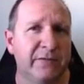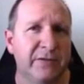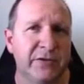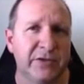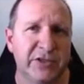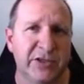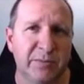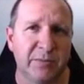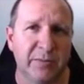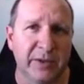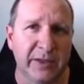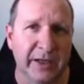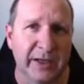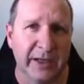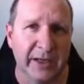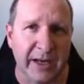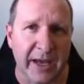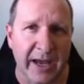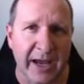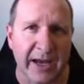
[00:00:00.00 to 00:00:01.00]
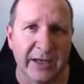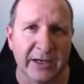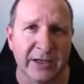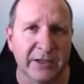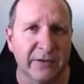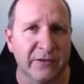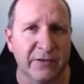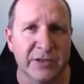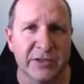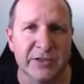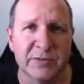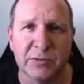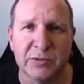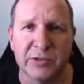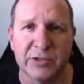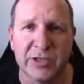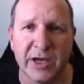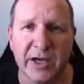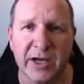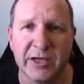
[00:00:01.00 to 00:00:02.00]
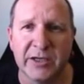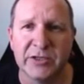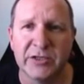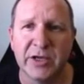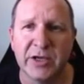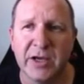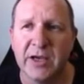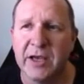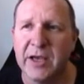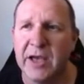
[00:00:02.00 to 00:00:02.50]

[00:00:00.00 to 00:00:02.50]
for shipping and handling, a very small charge.